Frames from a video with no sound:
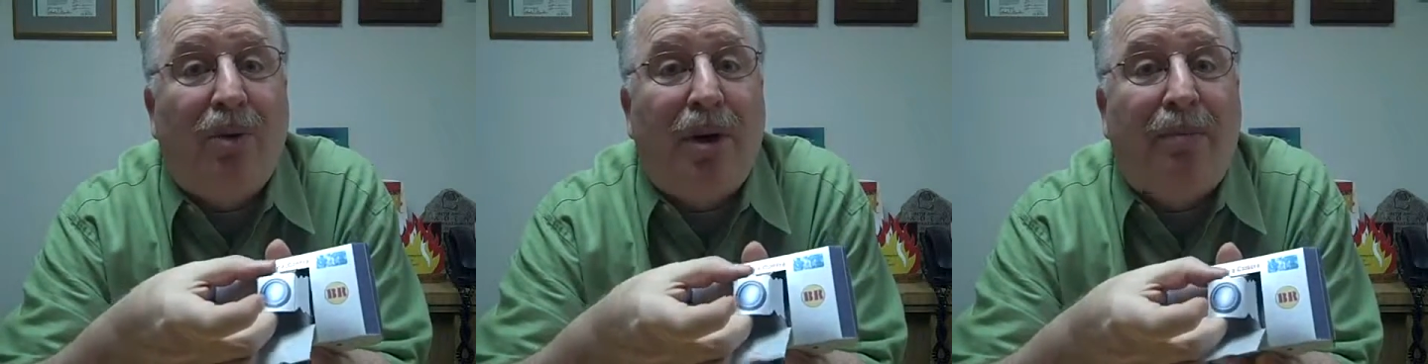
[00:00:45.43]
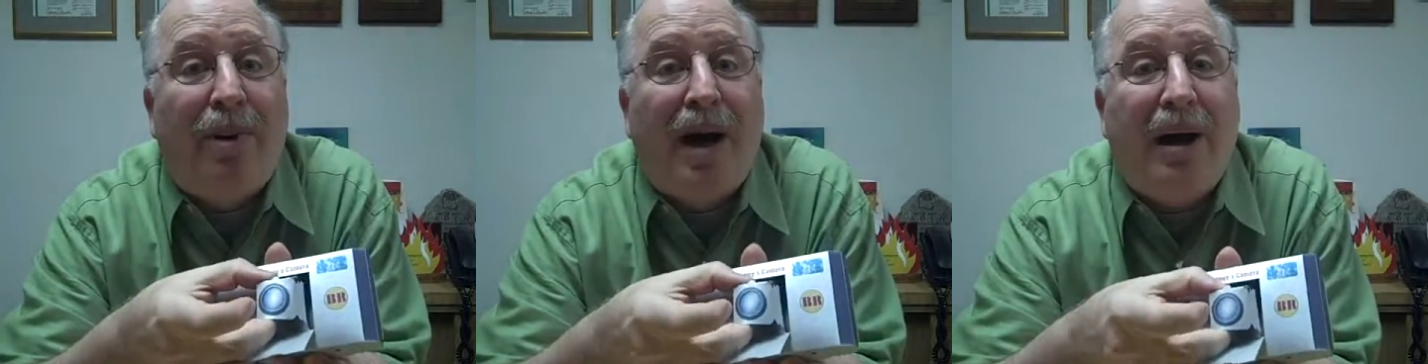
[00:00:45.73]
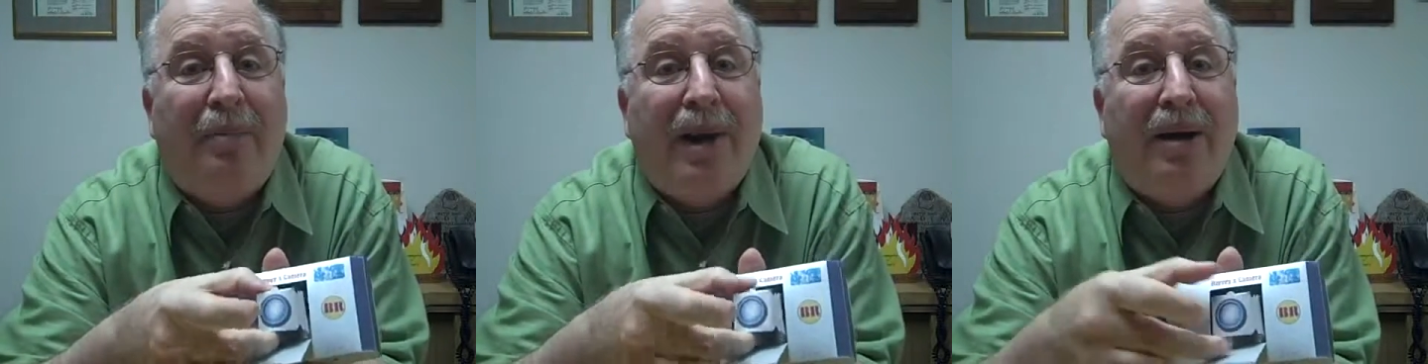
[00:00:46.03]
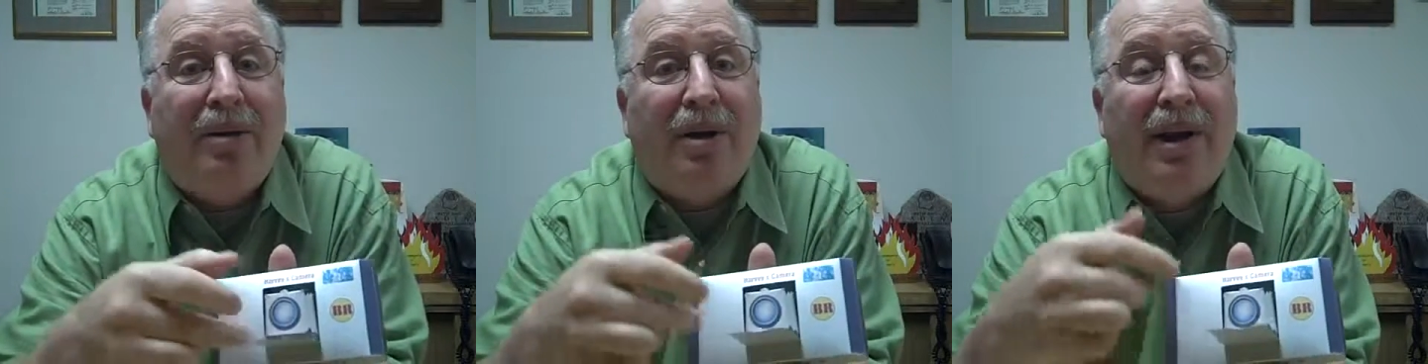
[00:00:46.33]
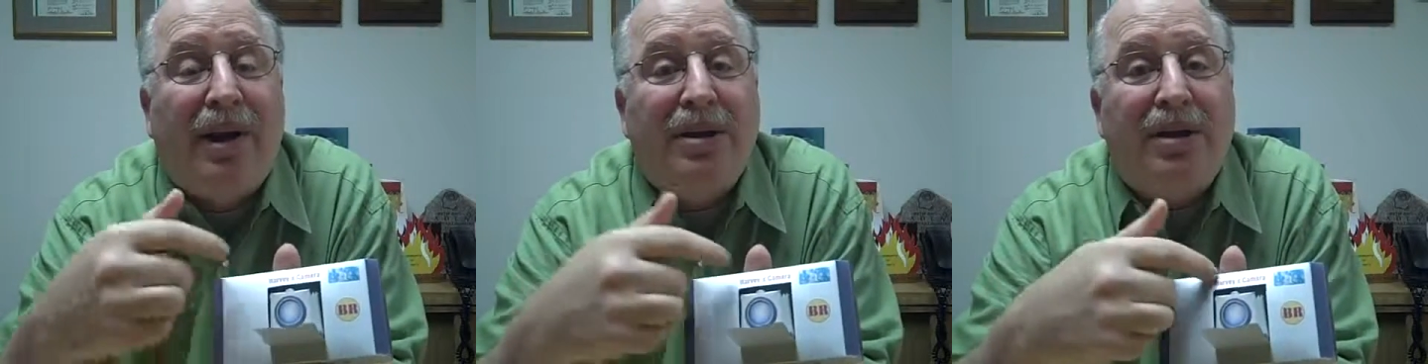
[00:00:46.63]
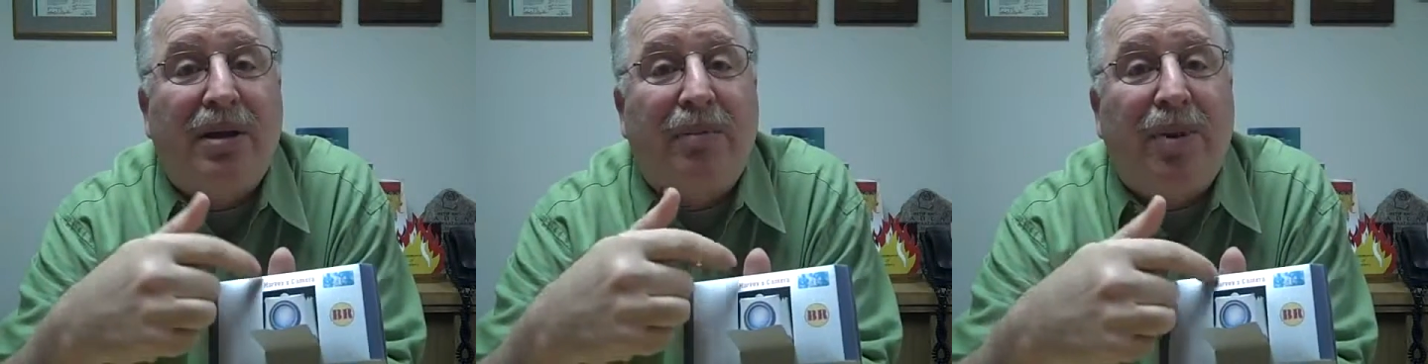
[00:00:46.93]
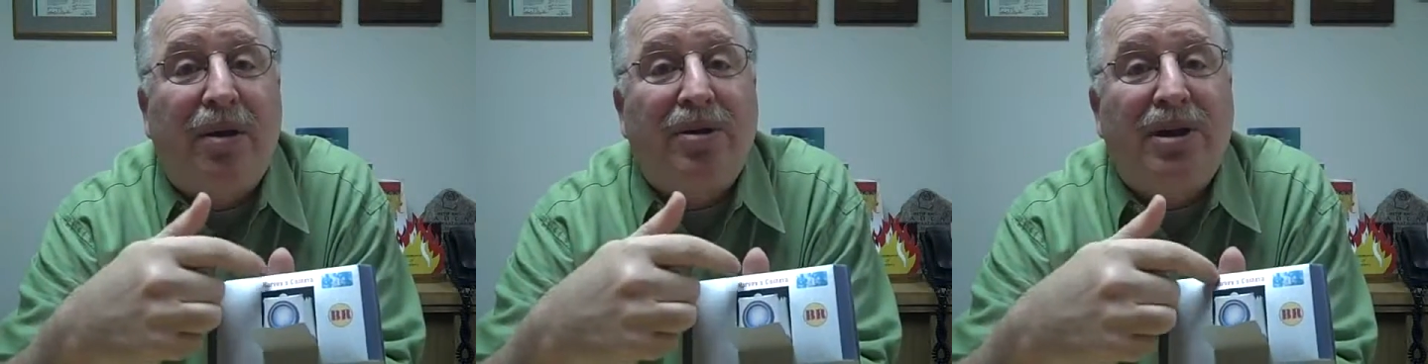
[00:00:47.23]
with a pop-out lens and the
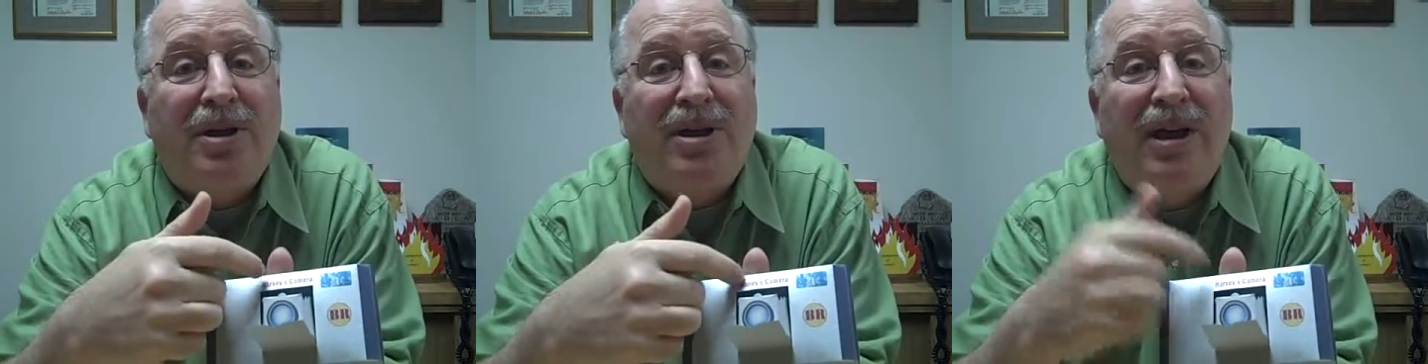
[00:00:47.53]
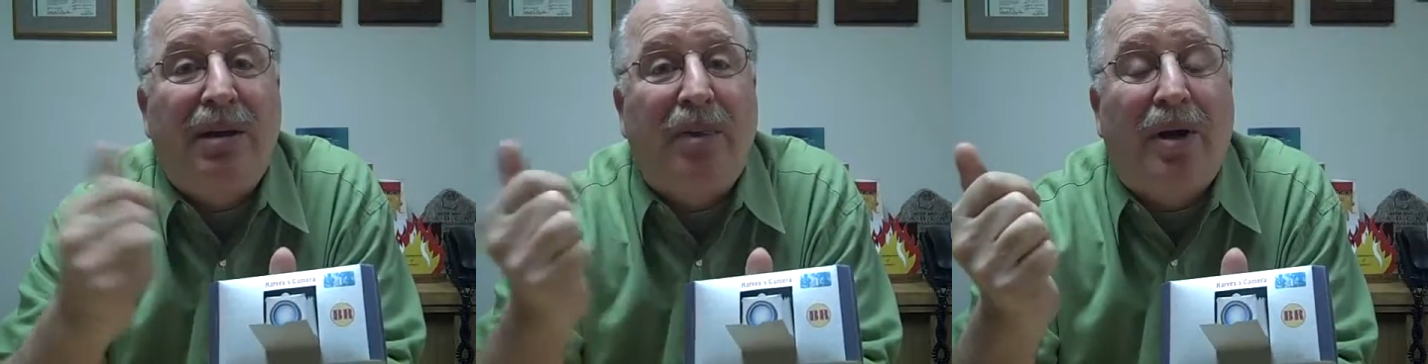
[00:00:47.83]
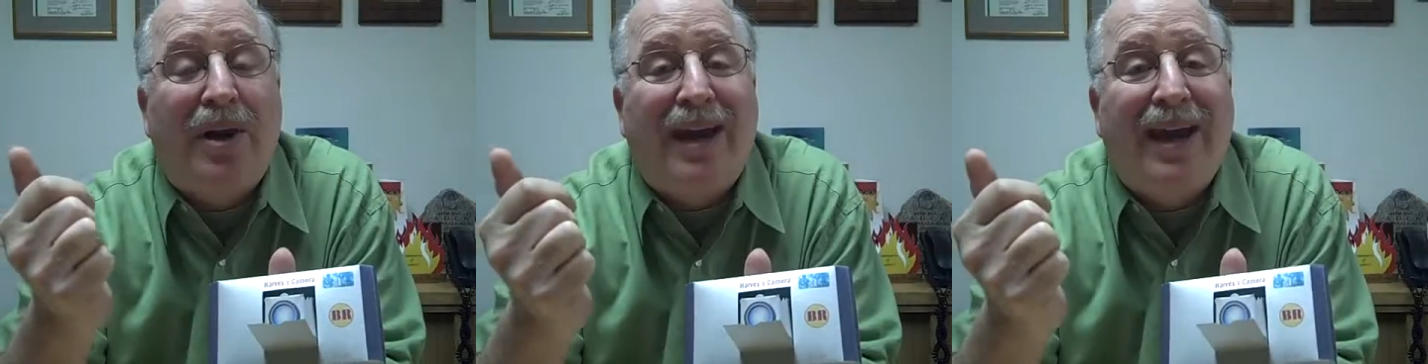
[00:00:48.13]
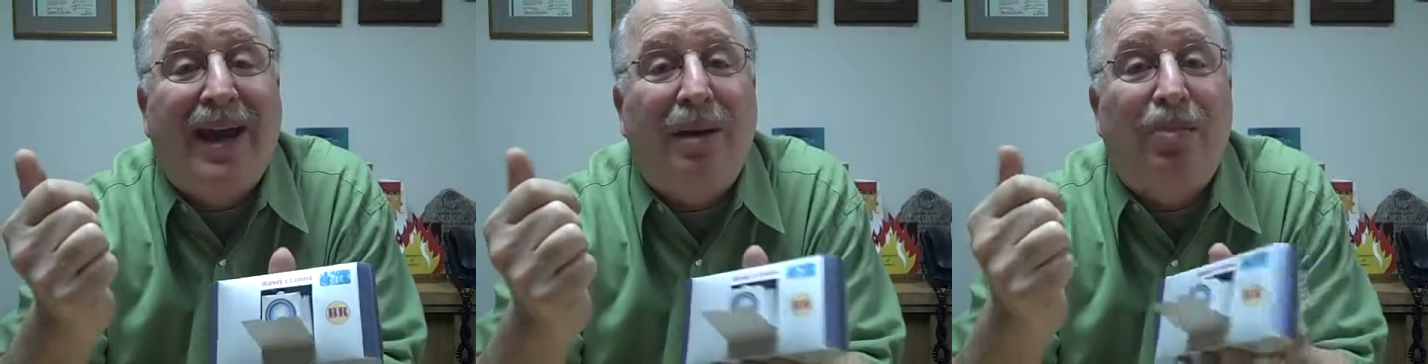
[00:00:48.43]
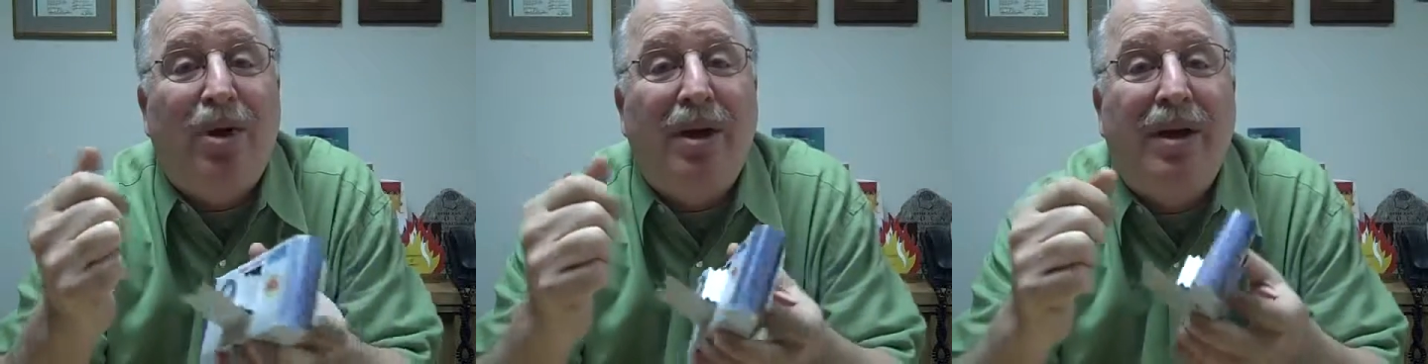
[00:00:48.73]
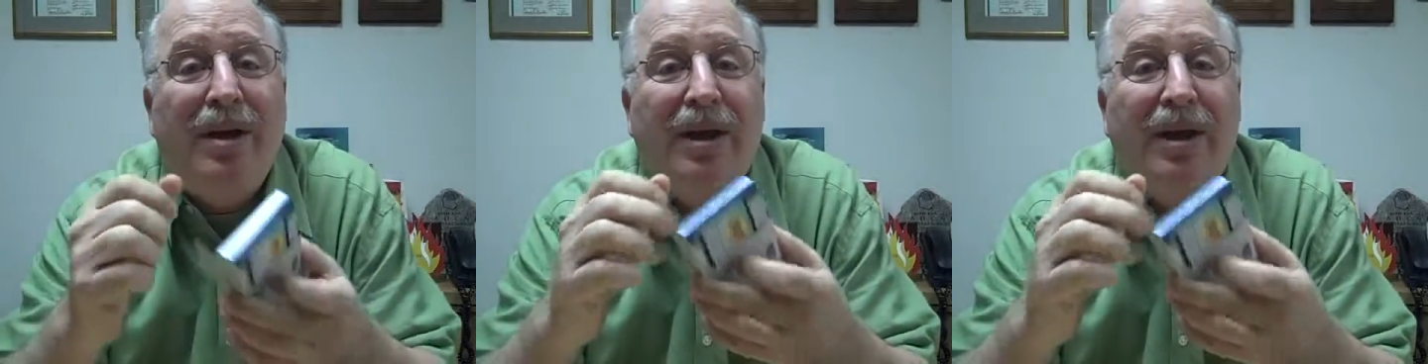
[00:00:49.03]
person's name on the camera